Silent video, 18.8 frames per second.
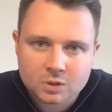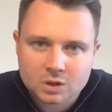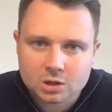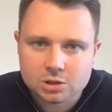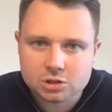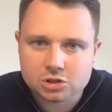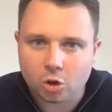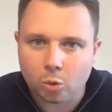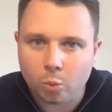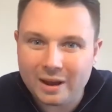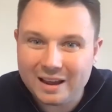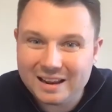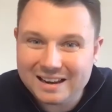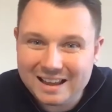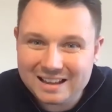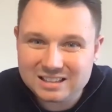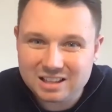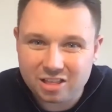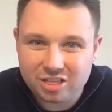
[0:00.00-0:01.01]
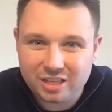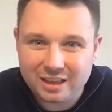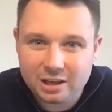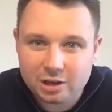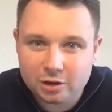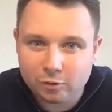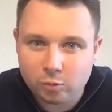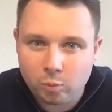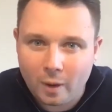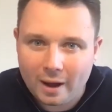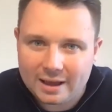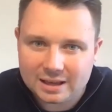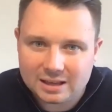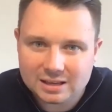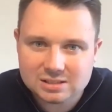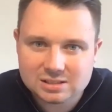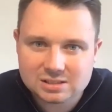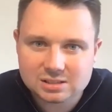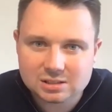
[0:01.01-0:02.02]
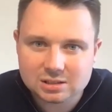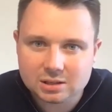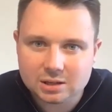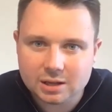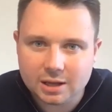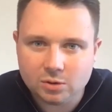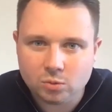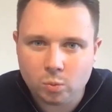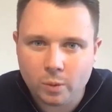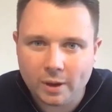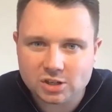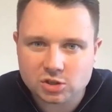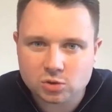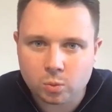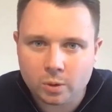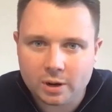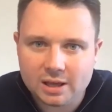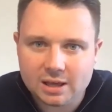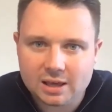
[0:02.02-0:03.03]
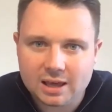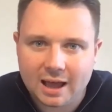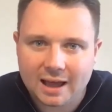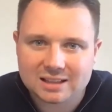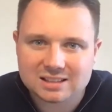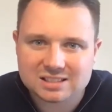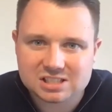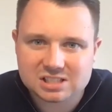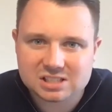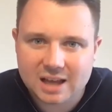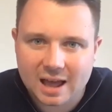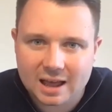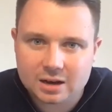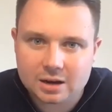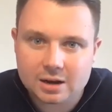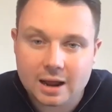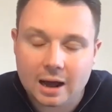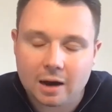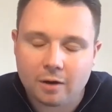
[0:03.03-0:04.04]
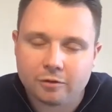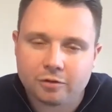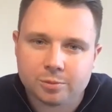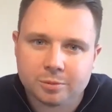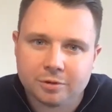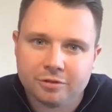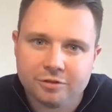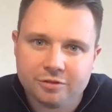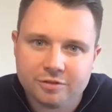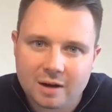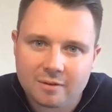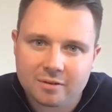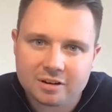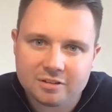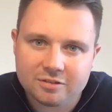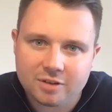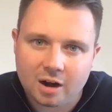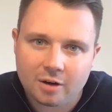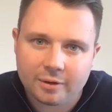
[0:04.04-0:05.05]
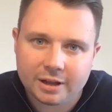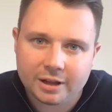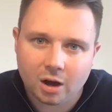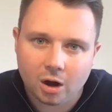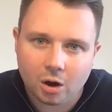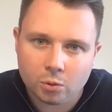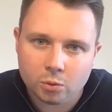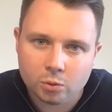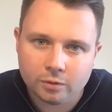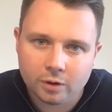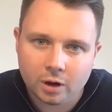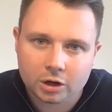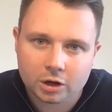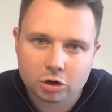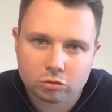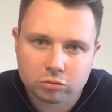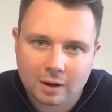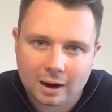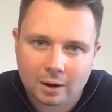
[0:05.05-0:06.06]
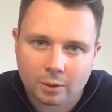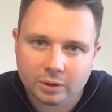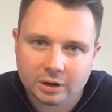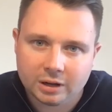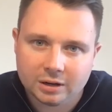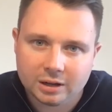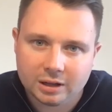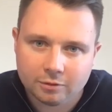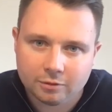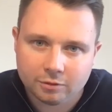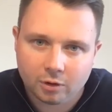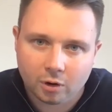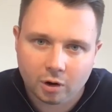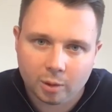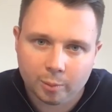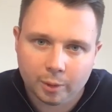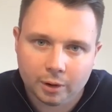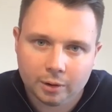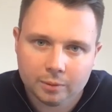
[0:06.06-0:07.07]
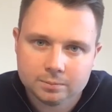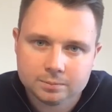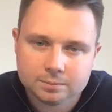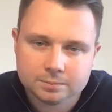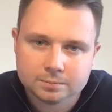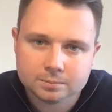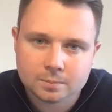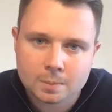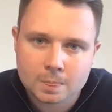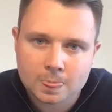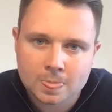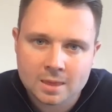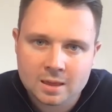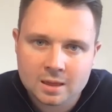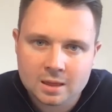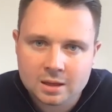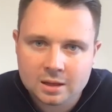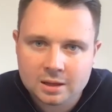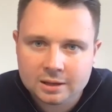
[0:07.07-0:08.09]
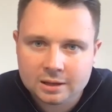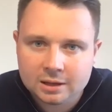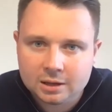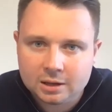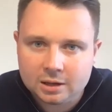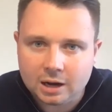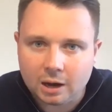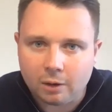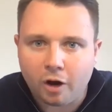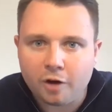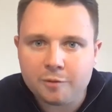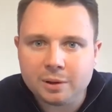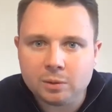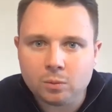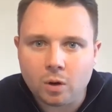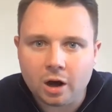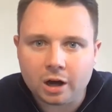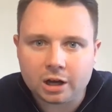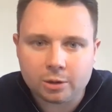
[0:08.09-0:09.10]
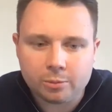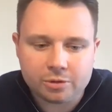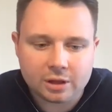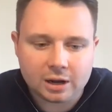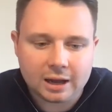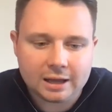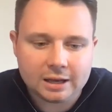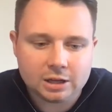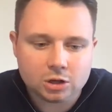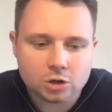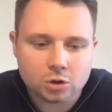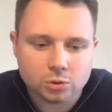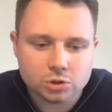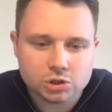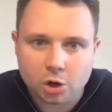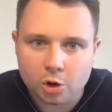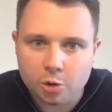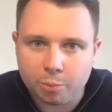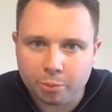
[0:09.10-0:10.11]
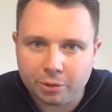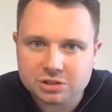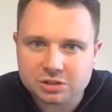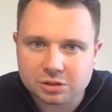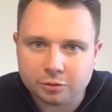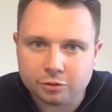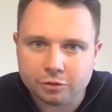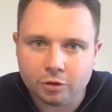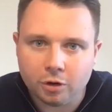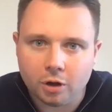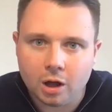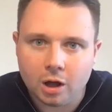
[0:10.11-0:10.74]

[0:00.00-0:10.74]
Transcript: So we need to think of ways in which we can stand out from a very, very overcrowded environment. Now, I've been working with a lady called Jo Britton for